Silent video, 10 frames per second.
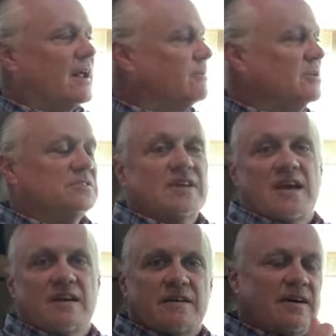And I will
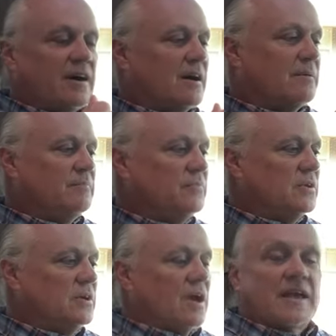say,
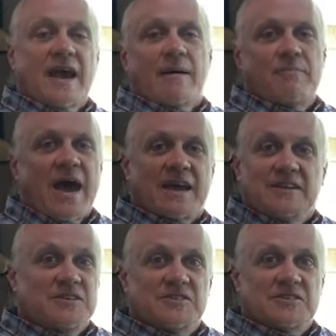I got back into